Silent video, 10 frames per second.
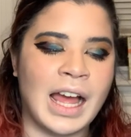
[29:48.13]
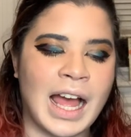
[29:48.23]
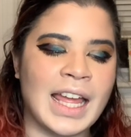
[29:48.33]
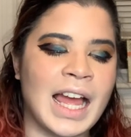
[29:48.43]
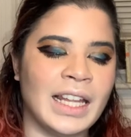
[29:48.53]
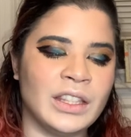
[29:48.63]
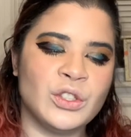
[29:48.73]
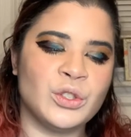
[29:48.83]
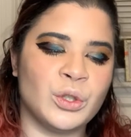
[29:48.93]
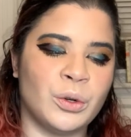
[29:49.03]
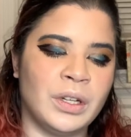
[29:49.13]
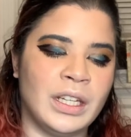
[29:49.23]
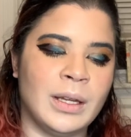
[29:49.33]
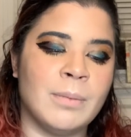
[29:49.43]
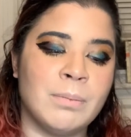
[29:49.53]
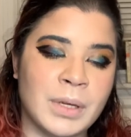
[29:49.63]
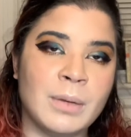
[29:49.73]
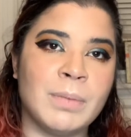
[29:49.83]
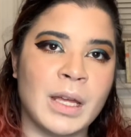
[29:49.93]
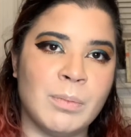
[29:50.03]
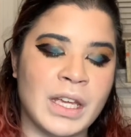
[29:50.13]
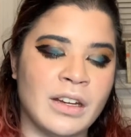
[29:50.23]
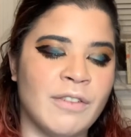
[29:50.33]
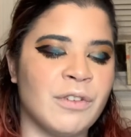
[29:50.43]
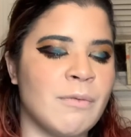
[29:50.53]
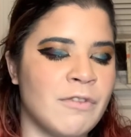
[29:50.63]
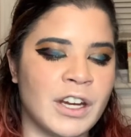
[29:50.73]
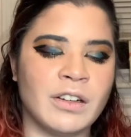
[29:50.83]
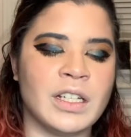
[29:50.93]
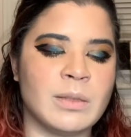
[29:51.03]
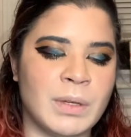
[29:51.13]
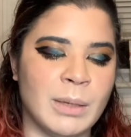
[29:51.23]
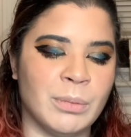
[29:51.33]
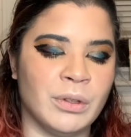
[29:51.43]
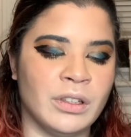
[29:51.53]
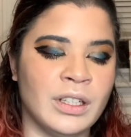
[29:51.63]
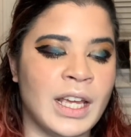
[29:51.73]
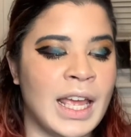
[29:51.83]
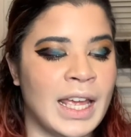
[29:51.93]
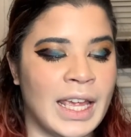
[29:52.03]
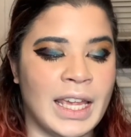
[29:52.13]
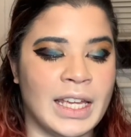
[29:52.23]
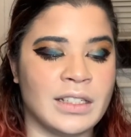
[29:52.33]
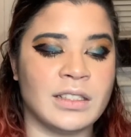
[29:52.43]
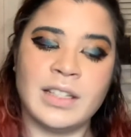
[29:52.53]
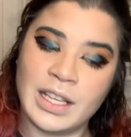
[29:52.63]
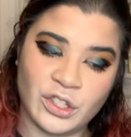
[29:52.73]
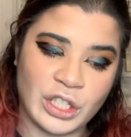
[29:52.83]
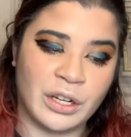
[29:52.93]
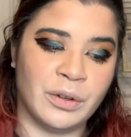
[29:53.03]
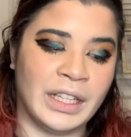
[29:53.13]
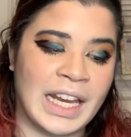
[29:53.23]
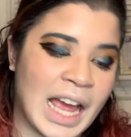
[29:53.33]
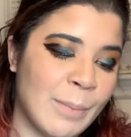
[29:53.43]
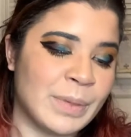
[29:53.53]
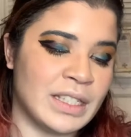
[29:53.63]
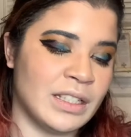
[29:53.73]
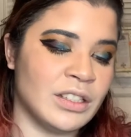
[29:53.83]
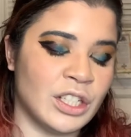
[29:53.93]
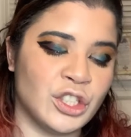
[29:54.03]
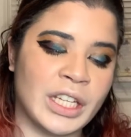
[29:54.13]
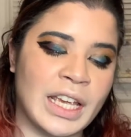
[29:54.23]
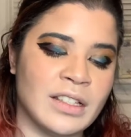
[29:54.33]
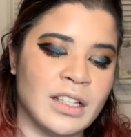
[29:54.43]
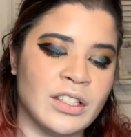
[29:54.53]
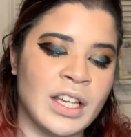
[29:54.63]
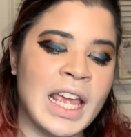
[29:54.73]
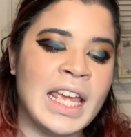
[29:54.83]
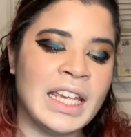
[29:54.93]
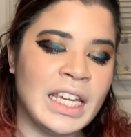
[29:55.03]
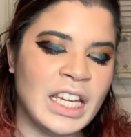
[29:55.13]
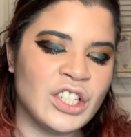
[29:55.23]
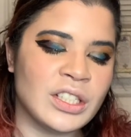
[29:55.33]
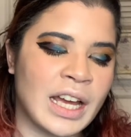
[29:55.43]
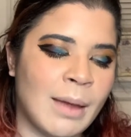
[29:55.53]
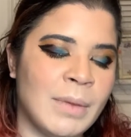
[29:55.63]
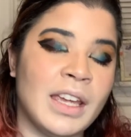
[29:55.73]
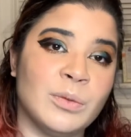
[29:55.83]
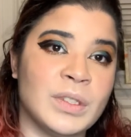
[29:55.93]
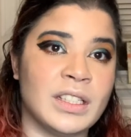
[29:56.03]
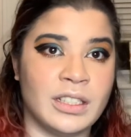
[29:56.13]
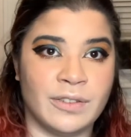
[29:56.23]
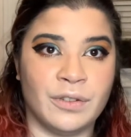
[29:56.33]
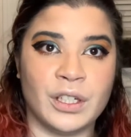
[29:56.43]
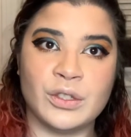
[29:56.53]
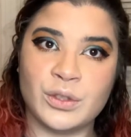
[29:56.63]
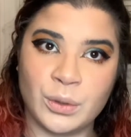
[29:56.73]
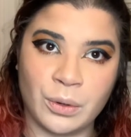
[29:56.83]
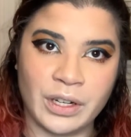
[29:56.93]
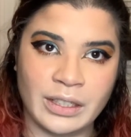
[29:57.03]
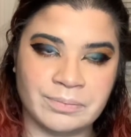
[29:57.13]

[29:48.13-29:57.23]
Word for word: I had the story bit by bit from various people, and as generally happens in such cases, each time it was a different story.